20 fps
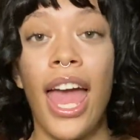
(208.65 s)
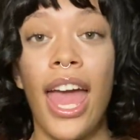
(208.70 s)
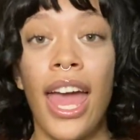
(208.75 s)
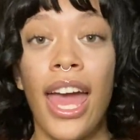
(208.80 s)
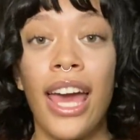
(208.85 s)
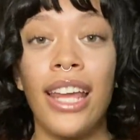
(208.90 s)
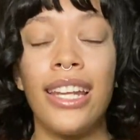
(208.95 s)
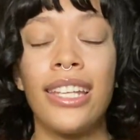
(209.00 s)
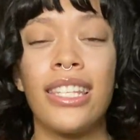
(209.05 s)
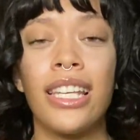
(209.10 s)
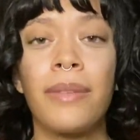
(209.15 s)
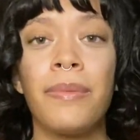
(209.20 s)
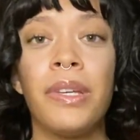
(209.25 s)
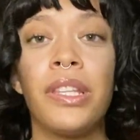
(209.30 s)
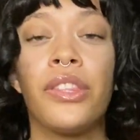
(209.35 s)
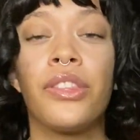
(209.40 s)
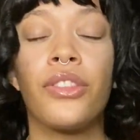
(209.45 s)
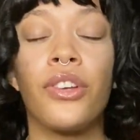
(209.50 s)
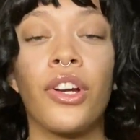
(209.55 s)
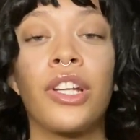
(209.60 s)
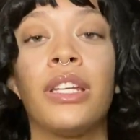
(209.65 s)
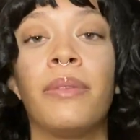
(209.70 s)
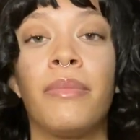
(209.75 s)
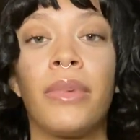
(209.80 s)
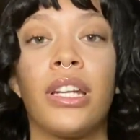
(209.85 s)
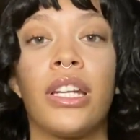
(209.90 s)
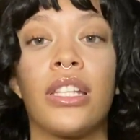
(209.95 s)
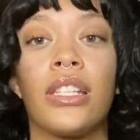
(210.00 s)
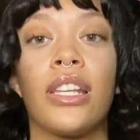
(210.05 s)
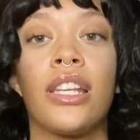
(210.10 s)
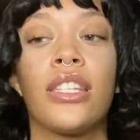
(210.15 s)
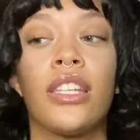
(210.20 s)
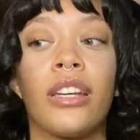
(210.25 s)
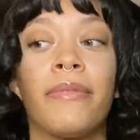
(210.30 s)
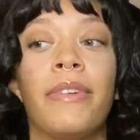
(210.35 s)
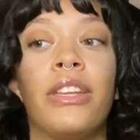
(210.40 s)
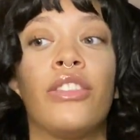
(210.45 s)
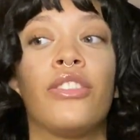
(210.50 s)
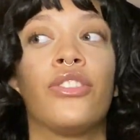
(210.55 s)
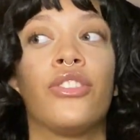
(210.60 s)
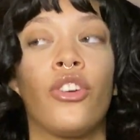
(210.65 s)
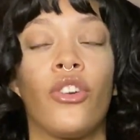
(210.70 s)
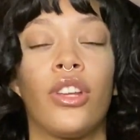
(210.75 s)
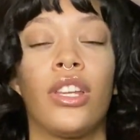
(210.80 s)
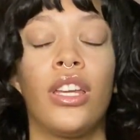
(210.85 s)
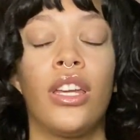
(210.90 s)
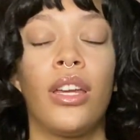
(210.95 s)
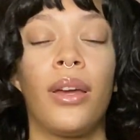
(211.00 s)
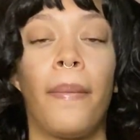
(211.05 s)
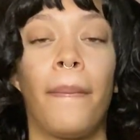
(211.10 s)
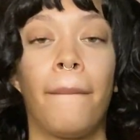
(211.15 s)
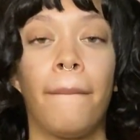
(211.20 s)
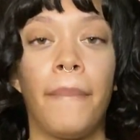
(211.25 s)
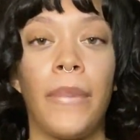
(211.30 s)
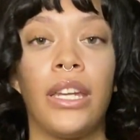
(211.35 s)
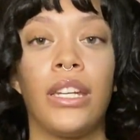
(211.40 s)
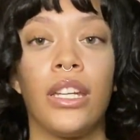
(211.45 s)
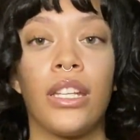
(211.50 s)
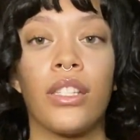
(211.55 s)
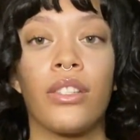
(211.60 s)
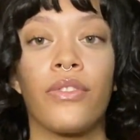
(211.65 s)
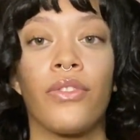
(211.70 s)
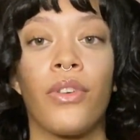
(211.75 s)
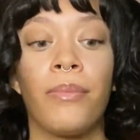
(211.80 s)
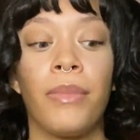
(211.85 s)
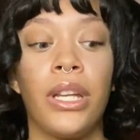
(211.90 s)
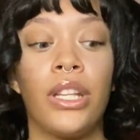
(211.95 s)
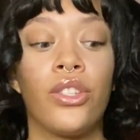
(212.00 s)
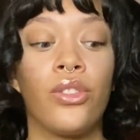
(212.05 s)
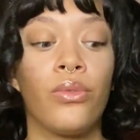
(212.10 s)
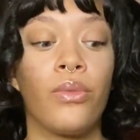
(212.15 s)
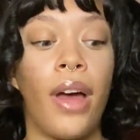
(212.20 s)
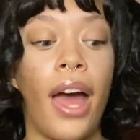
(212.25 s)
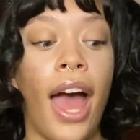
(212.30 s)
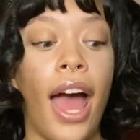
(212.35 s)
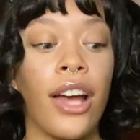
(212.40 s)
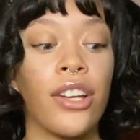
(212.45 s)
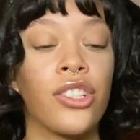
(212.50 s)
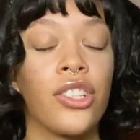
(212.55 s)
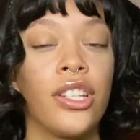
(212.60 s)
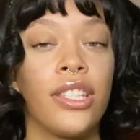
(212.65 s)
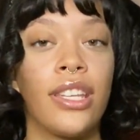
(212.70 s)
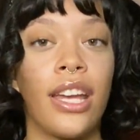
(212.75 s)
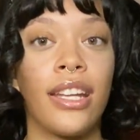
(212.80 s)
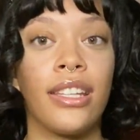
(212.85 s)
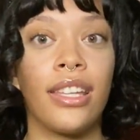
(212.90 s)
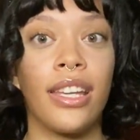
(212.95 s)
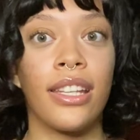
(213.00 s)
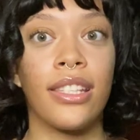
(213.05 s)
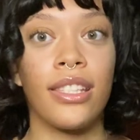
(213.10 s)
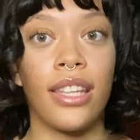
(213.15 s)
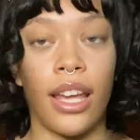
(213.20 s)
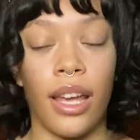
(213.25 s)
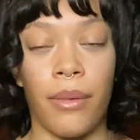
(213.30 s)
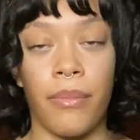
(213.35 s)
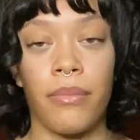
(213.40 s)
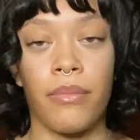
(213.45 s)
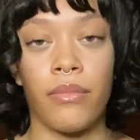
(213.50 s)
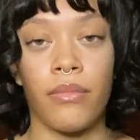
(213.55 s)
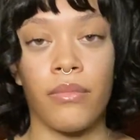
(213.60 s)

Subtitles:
And it took me 30 minutes. It took me 30 minutes for me to actually take the exam,